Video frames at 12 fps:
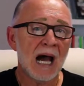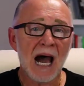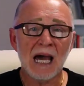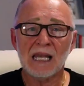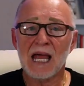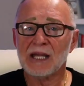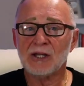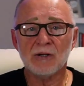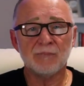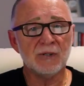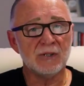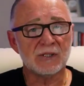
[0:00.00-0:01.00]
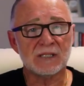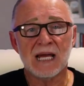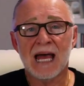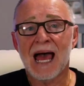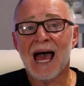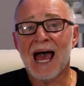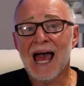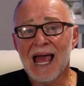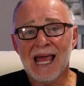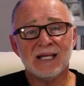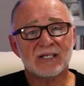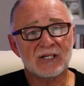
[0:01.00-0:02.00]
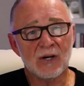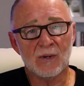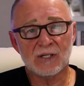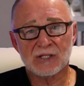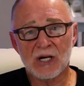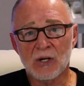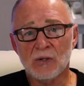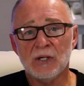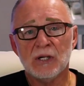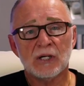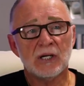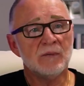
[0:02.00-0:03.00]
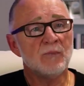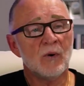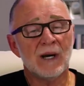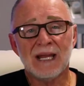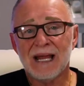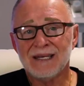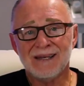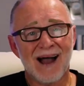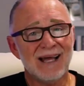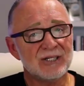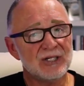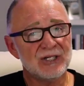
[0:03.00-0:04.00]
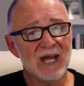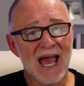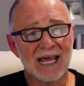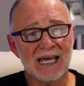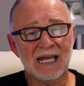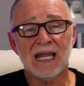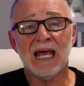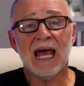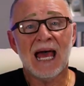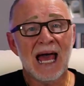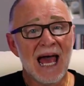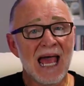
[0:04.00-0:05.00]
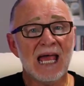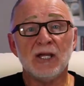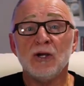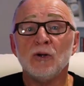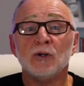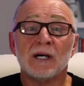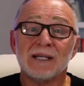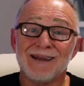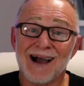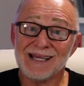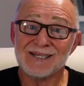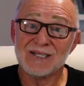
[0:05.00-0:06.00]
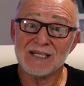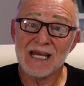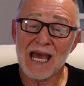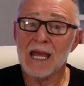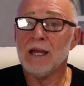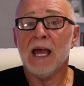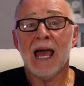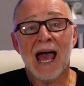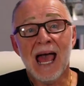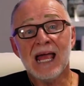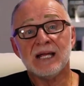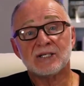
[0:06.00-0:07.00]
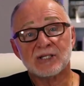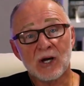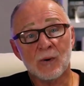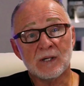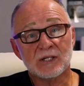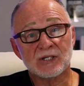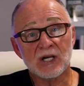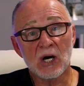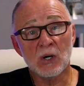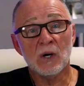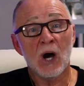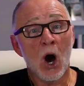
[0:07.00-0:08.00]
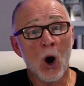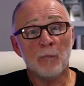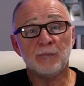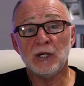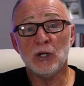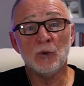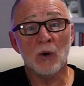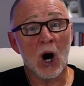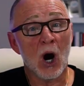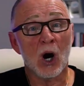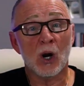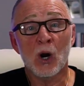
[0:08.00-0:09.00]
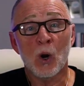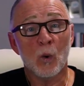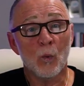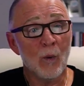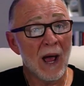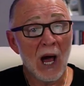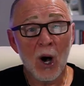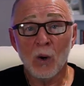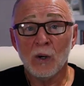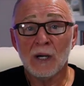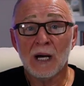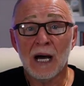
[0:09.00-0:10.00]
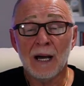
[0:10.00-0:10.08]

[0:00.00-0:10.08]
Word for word: I like your boots. Hey, so-and-so, good morning. Nice jacket. Hey, you look nice today. Hey, so-and-so, hope you are well.